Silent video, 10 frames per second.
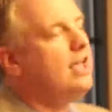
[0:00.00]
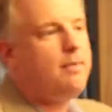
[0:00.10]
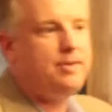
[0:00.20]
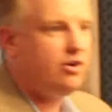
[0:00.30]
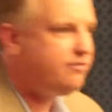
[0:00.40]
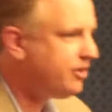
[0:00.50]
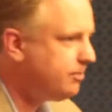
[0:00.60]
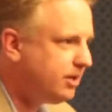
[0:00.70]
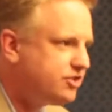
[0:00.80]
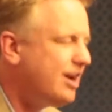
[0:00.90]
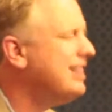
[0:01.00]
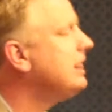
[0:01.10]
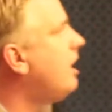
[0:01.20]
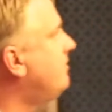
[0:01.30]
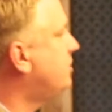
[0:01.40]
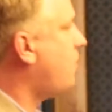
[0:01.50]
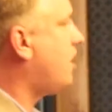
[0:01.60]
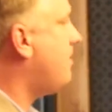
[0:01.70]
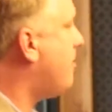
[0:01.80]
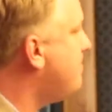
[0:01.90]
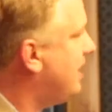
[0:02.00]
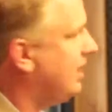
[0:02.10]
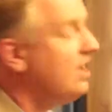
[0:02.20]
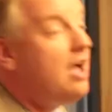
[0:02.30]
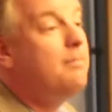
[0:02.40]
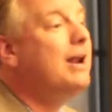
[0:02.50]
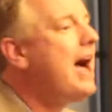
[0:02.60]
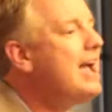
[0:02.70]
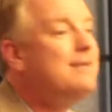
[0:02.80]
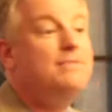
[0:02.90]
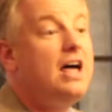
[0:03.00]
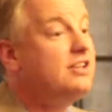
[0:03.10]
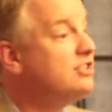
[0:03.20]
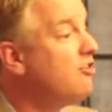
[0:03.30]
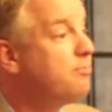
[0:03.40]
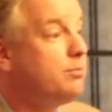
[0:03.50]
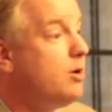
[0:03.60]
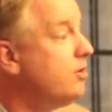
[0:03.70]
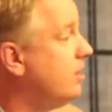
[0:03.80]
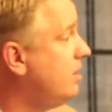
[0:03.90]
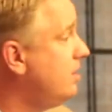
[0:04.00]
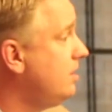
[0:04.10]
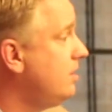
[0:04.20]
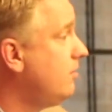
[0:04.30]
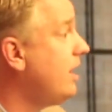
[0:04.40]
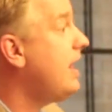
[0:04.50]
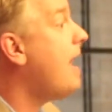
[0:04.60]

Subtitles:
get up here and filibuster and I love to talk about me, but I am not a self-promoter, right?